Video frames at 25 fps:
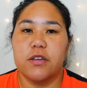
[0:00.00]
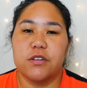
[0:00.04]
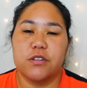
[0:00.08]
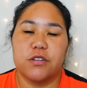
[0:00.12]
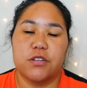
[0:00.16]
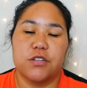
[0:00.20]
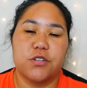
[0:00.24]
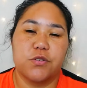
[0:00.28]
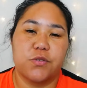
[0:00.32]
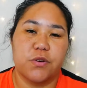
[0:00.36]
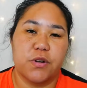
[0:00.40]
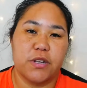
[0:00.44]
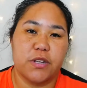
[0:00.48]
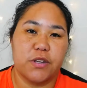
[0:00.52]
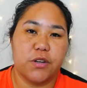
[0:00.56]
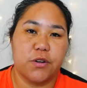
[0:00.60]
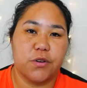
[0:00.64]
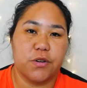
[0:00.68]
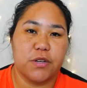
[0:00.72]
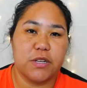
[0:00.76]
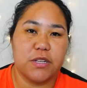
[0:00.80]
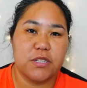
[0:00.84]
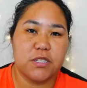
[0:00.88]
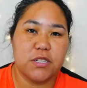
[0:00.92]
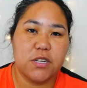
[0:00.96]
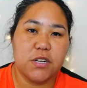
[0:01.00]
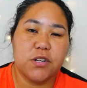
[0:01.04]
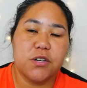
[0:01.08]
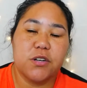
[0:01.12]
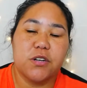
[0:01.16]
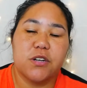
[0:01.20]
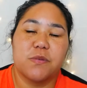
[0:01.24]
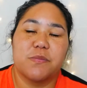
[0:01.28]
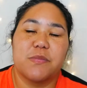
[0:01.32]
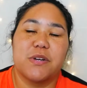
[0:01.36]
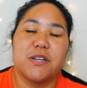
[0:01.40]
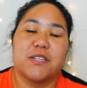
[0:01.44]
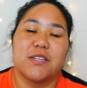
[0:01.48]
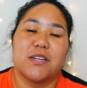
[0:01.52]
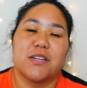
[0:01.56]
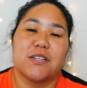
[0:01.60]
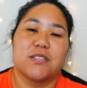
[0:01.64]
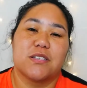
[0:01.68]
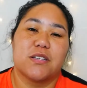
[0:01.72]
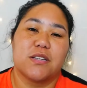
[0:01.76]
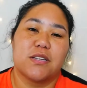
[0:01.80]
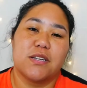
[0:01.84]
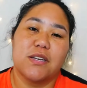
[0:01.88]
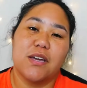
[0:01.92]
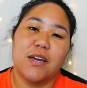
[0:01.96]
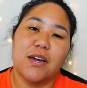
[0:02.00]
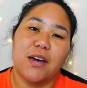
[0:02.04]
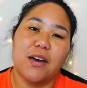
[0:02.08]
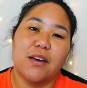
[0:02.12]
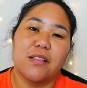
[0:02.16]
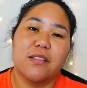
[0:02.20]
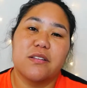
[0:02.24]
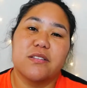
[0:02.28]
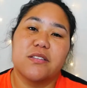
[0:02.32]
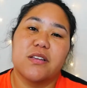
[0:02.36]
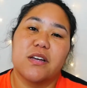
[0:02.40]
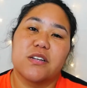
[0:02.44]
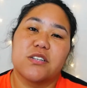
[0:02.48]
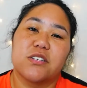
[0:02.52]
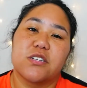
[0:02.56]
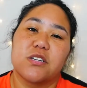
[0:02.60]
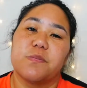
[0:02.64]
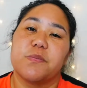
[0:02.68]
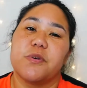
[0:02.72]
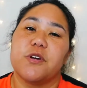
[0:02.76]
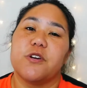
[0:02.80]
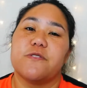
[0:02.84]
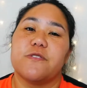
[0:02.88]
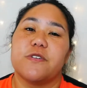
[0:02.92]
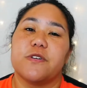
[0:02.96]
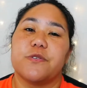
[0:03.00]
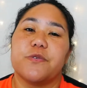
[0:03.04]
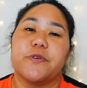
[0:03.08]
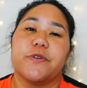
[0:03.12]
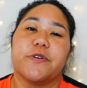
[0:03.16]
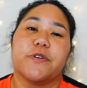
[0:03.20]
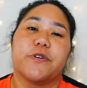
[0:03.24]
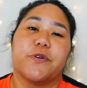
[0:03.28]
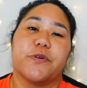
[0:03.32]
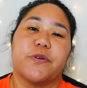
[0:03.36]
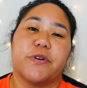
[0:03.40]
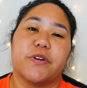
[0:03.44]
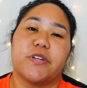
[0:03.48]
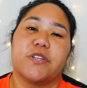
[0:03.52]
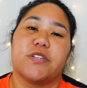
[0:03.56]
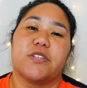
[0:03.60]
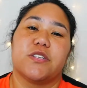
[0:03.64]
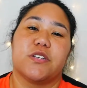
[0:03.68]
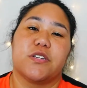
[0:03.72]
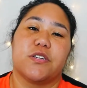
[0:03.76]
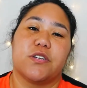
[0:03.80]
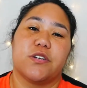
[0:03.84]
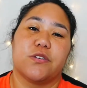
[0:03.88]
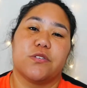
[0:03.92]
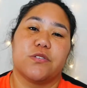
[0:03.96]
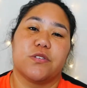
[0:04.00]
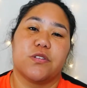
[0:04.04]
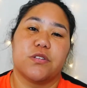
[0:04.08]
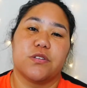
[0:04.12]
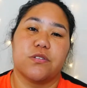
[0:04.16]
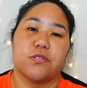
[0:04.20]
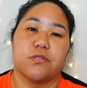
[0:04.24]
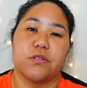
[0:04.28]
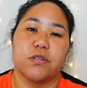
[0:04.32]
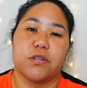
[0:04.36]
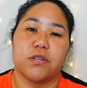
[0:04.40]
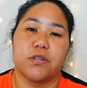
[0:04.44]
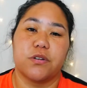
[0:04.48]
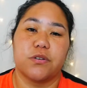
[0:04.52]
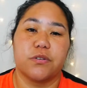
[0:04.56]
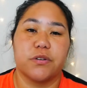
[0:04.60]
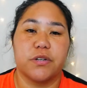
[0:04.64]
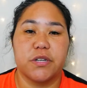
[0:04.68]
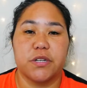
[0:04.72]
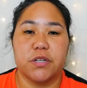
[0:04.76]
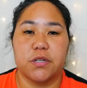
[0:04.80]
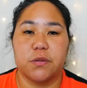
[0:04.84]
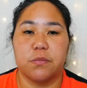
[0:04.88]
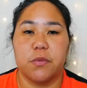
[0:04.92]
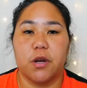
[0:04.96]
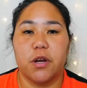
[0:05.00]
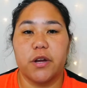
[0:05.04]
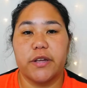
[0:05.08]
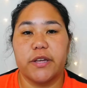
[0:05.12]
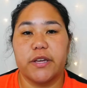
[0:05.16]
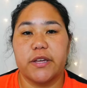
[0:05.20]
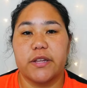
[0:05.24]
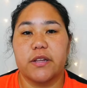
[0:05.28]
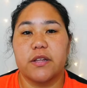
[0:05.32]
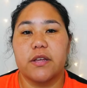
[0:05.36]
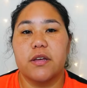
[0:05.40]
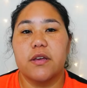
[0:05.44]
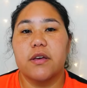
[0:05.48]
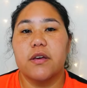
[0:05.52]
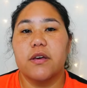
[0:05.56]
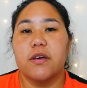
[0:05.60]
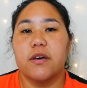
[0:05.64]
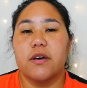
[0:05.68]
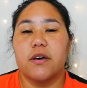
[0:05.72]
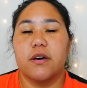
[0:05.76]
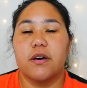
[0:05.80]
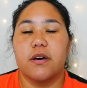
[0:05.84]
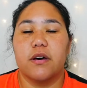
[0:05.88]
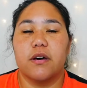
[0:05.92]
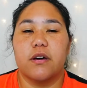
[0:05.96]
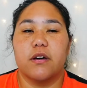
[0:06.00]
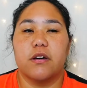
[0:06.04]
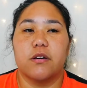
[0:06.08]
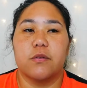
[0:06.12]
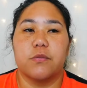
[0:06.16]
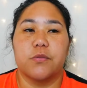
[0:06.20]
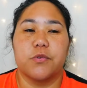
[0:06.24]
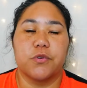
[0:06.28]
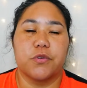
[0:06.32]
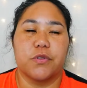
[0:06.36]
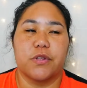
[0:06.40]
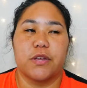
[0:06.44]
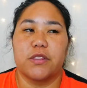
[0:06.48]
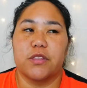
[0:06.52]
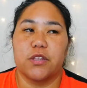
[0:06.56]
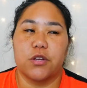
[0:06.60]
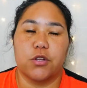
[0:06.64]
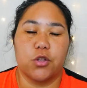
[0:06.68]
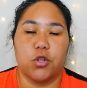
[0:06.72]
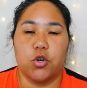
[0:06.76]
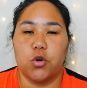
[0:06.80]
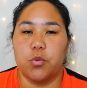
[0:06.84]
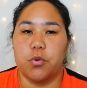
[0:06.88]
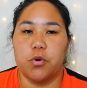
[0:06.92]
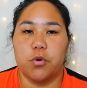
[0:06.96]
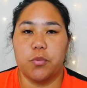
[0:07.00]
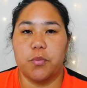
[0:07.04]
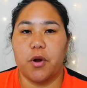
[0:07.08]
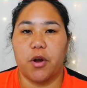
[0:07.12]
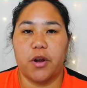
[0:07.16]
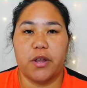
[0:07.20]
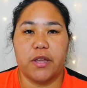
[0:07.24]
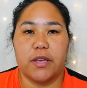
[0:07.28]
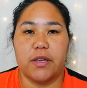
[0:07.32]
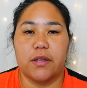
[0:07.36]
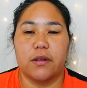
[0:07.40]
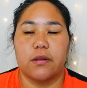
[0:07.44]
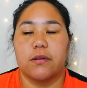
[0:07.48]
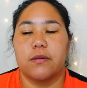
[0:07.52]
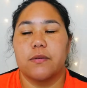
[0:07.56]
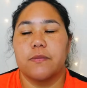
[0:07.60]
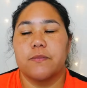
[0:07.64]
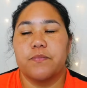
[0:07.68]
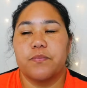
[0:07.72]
Did you want to go get dinner? And my dad's like, yeah, that's actually perfect. We were going to go to the Korean market, or like the global market.